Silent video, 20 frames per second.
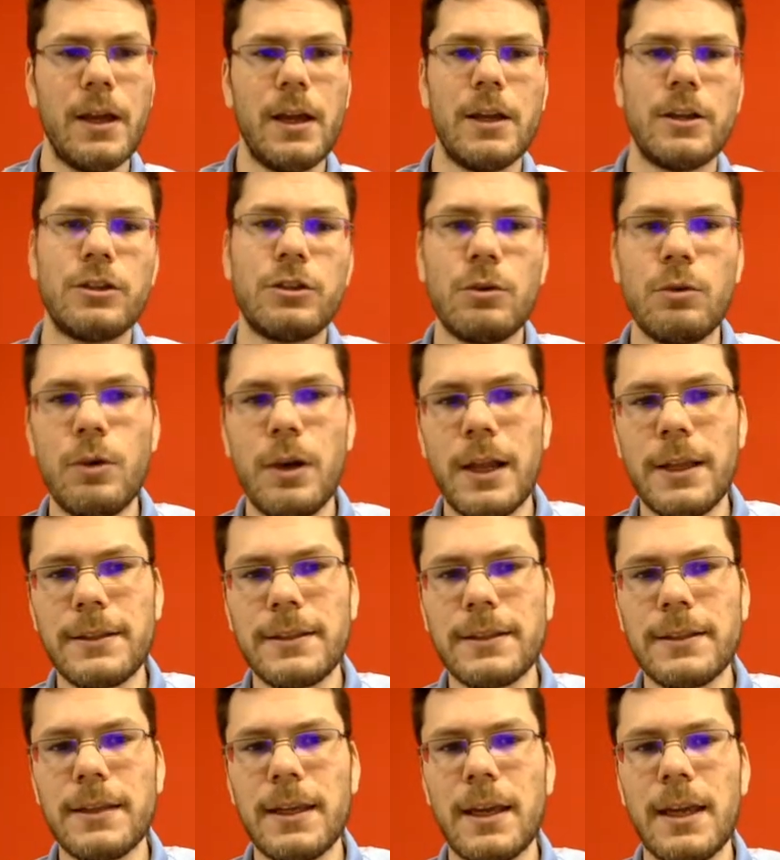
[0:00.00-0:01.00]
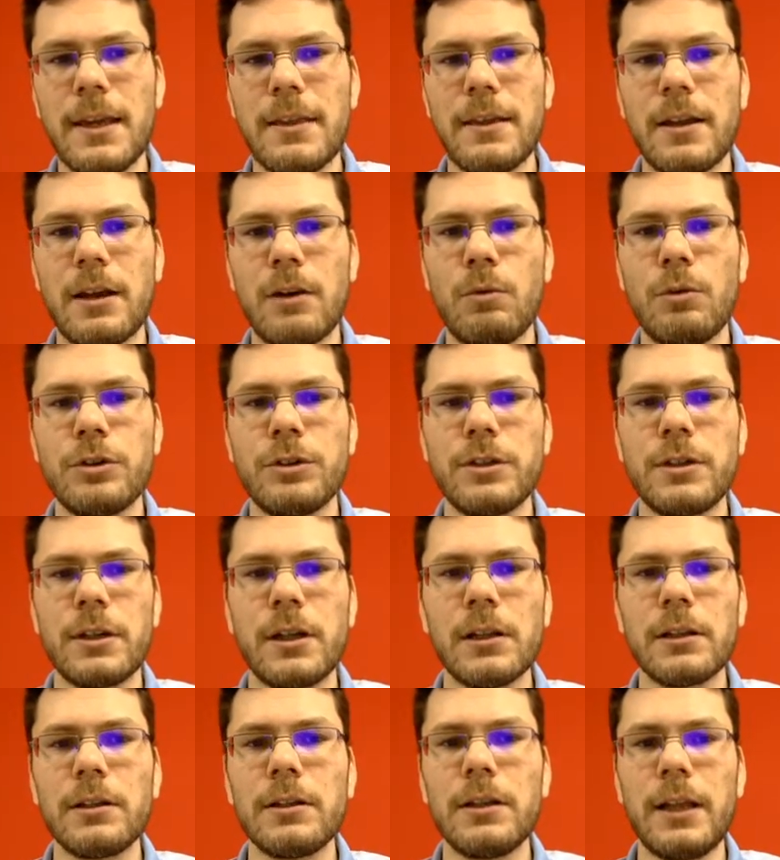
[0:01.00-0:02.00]
So let's say that I want to
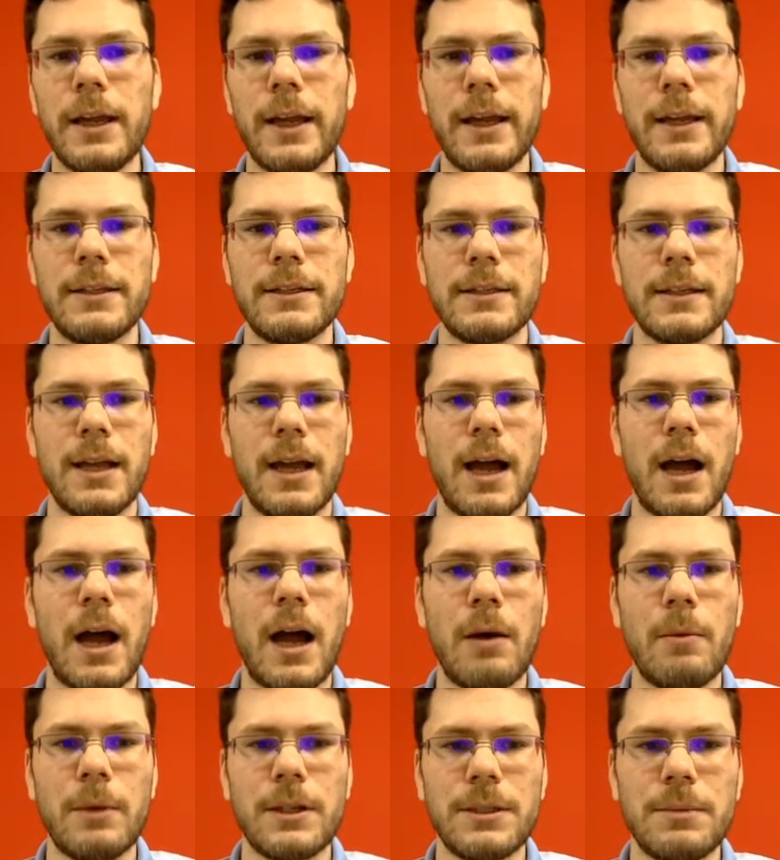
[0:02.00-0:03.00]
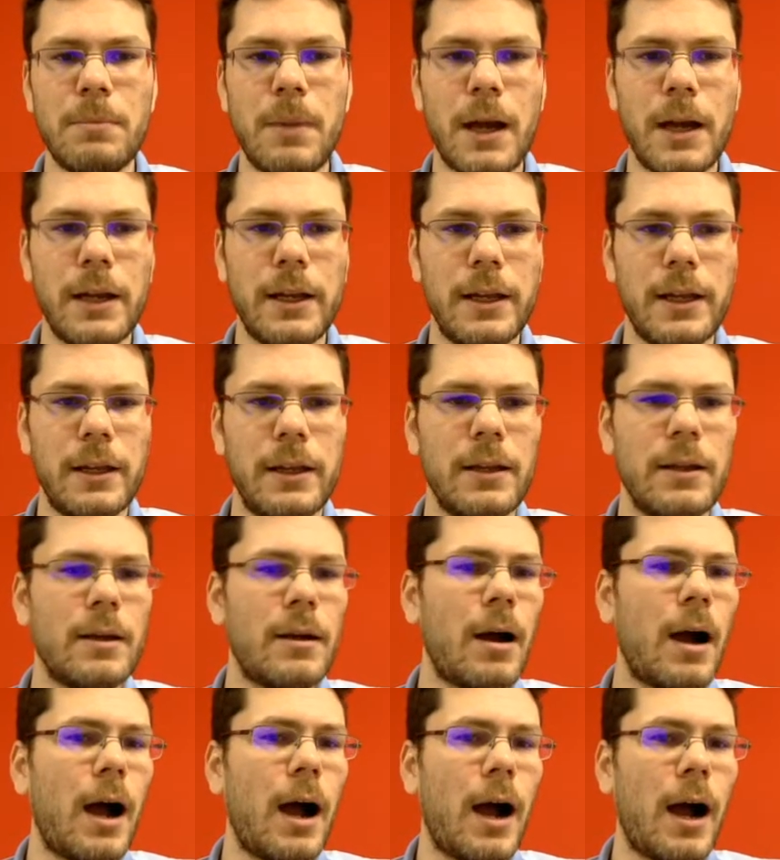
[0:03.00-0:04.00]
calculate how much money
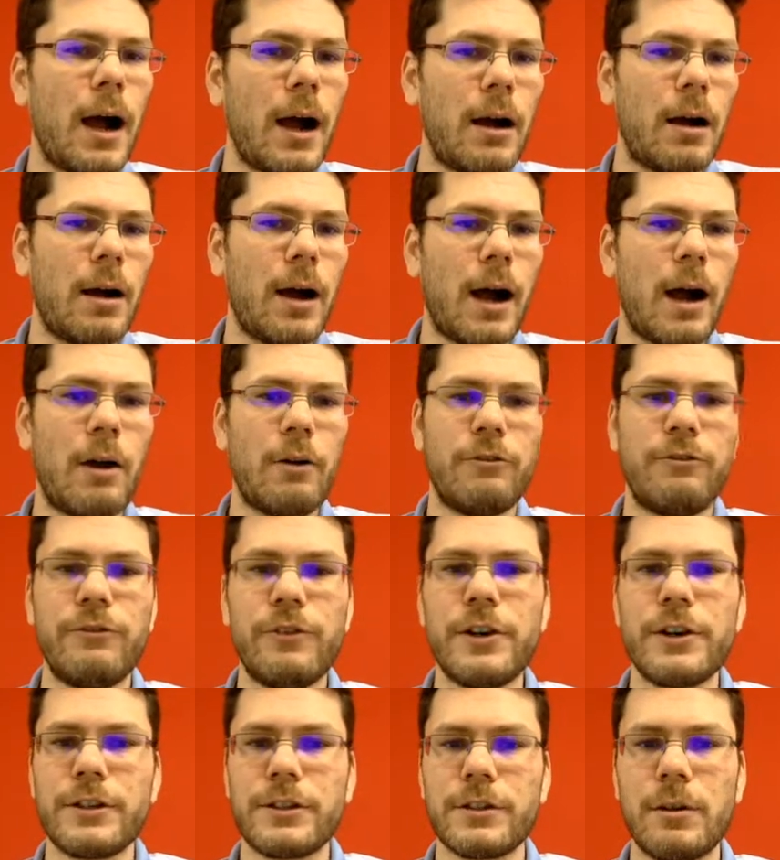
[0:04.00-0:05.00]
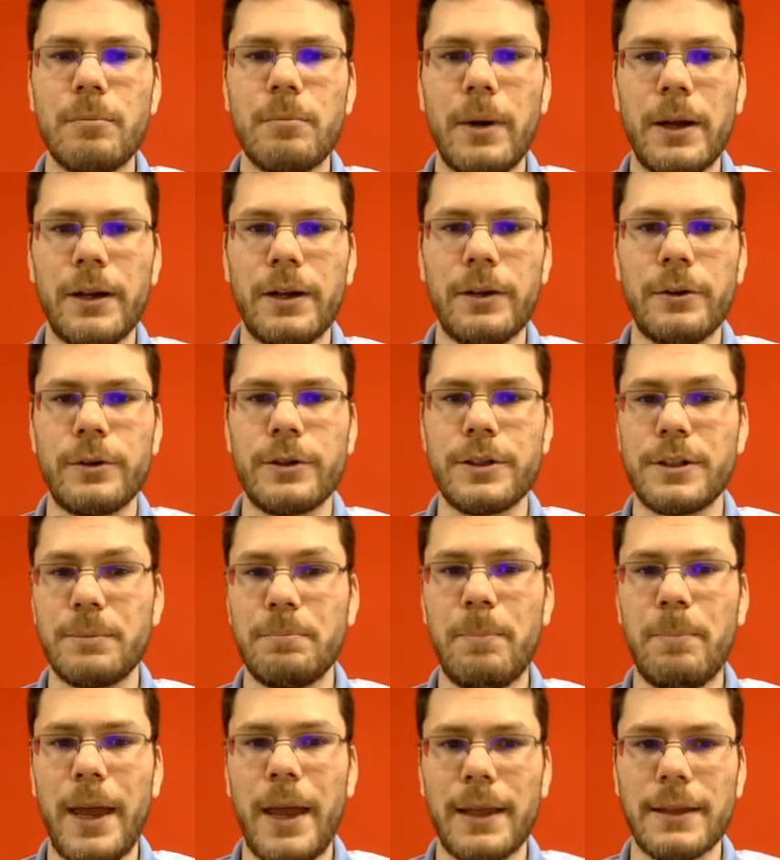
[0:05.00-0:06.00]
our first competitor
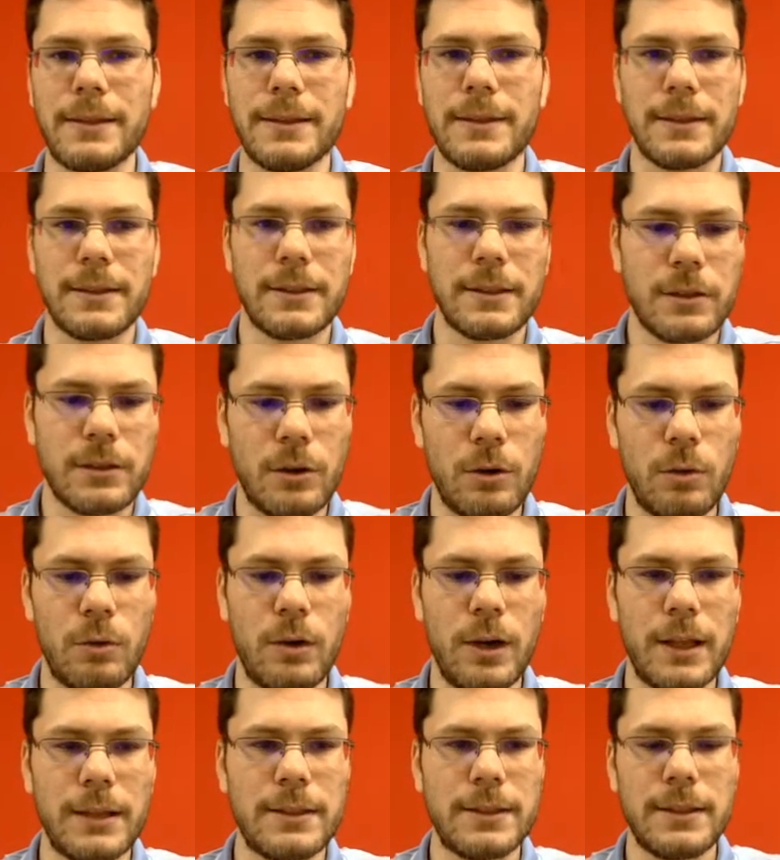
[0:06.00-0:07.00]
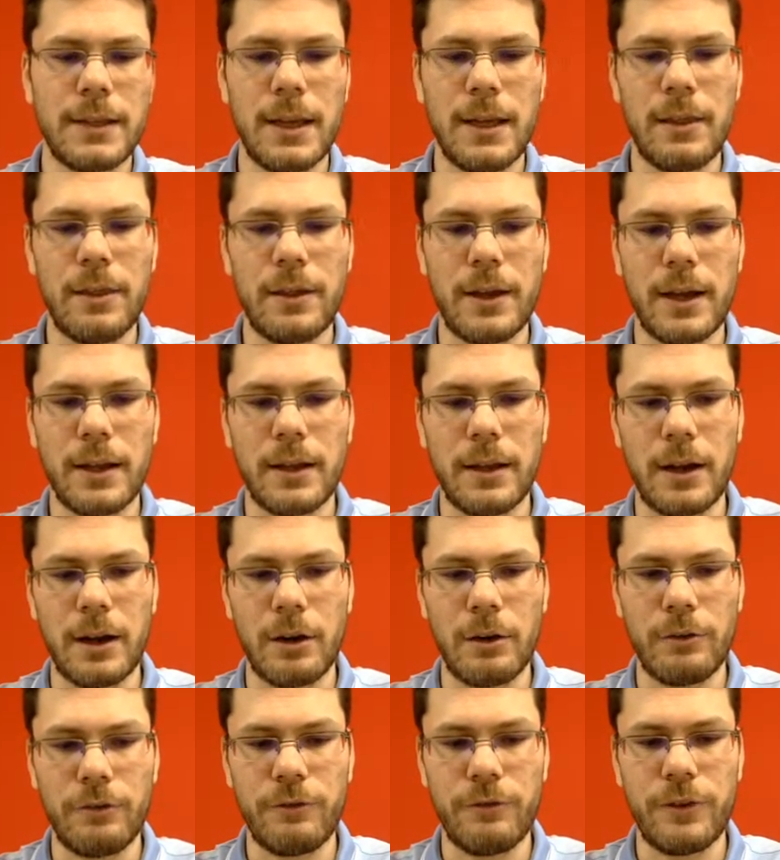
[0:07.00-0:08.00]
spends. So let's say that
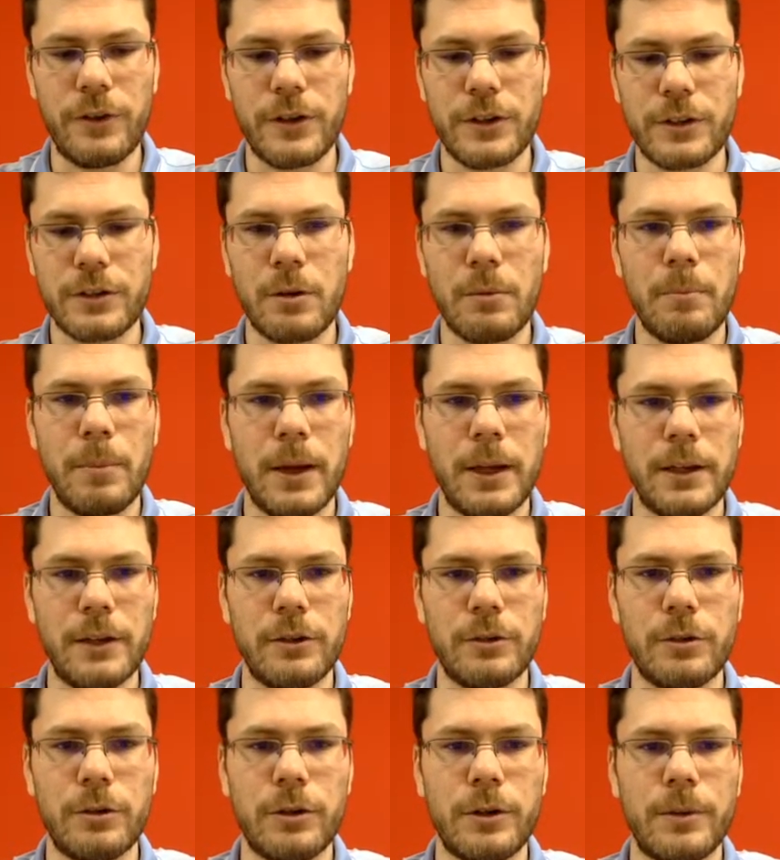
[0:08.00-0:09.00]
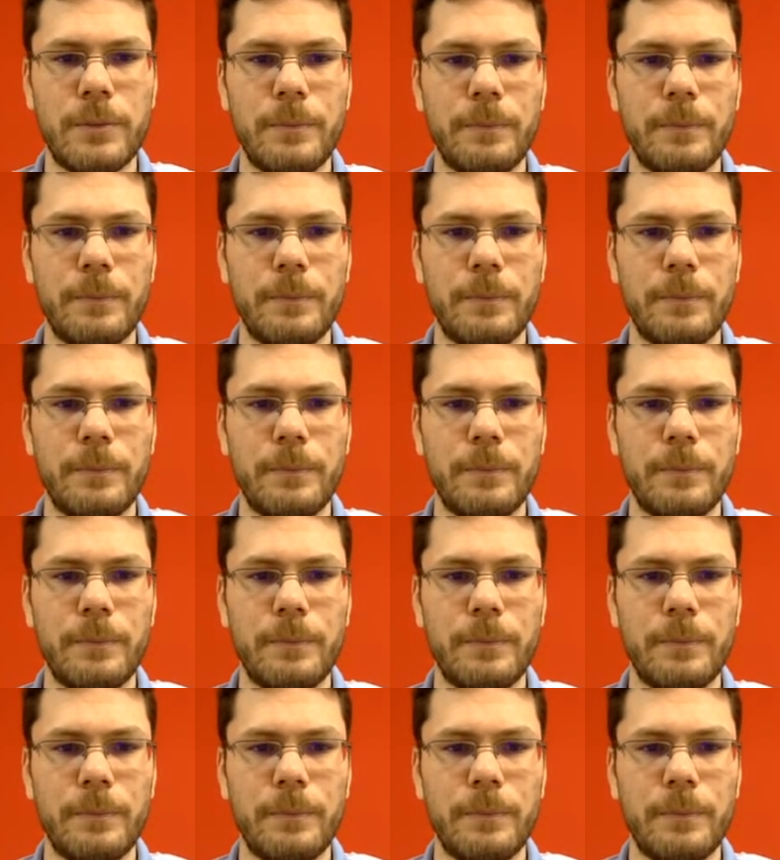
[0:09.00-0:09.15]
our first competitor